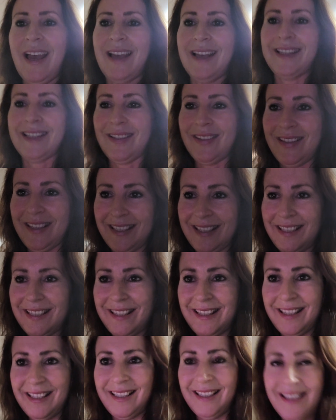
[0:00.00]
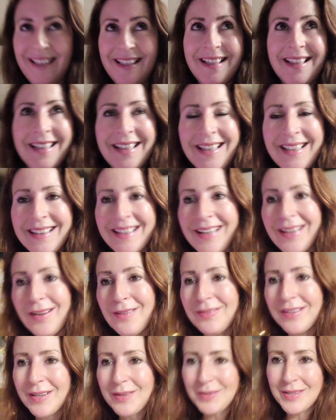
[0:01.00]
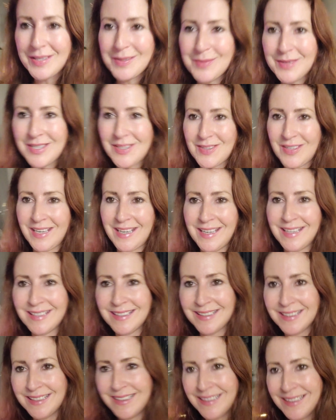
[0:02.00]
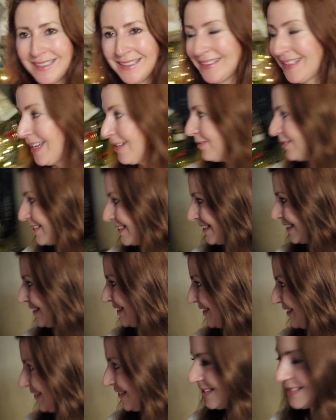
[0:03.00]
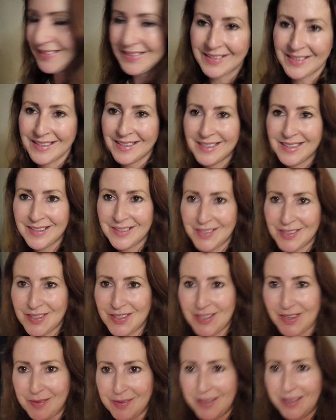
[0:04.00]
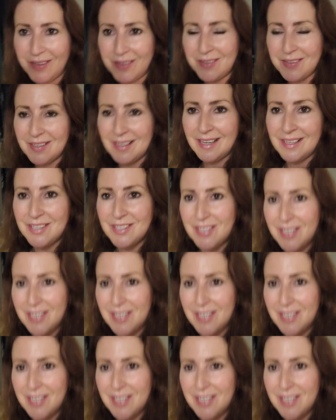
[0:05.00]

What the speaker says: so this is the lovely Christmas tree that I wanted to show you and